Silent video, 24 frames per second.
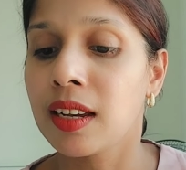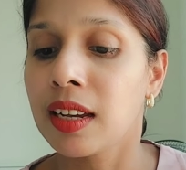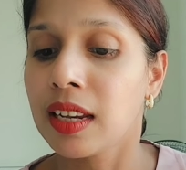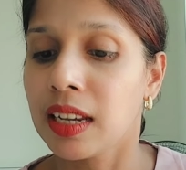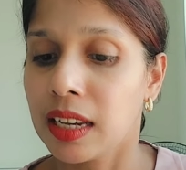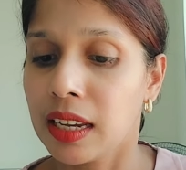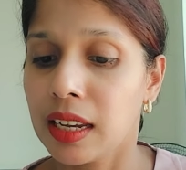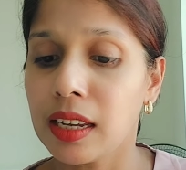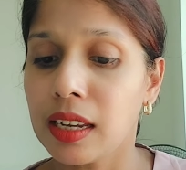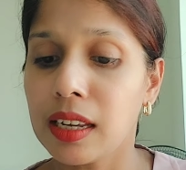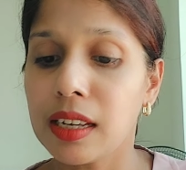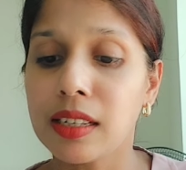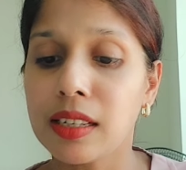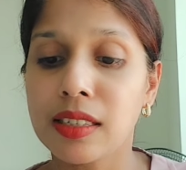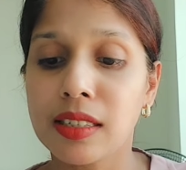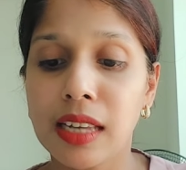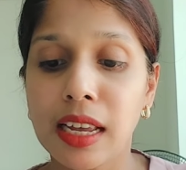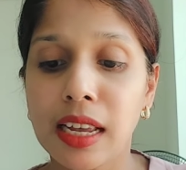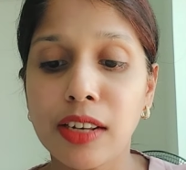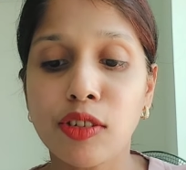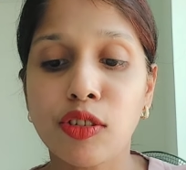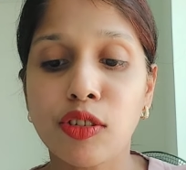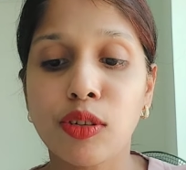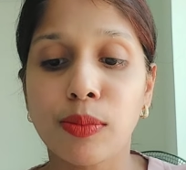he is
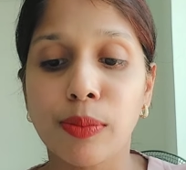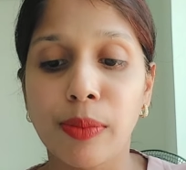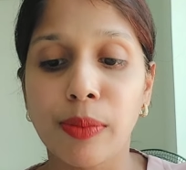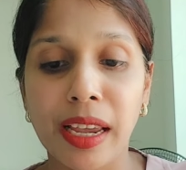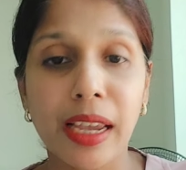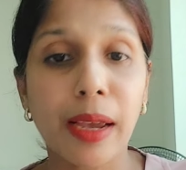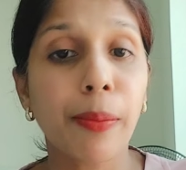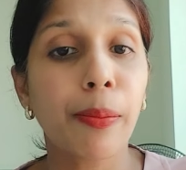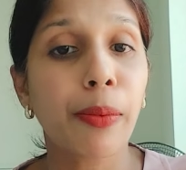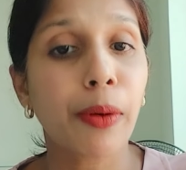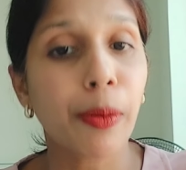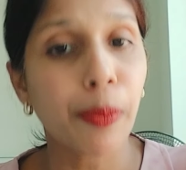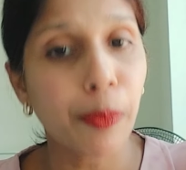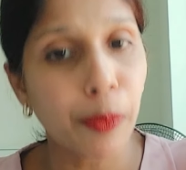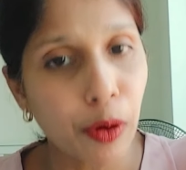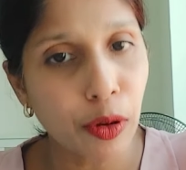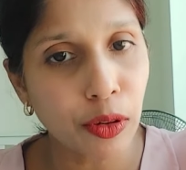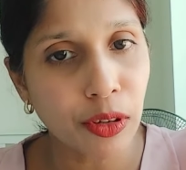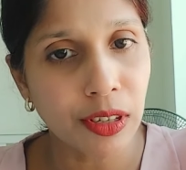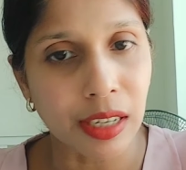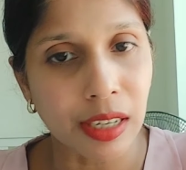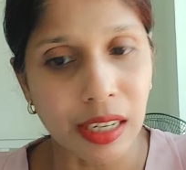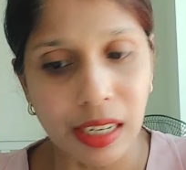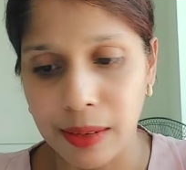said to make a
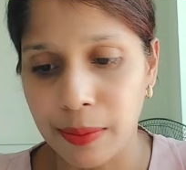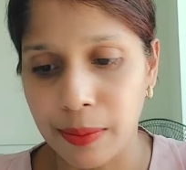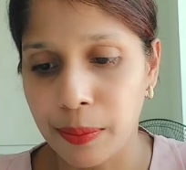proposal.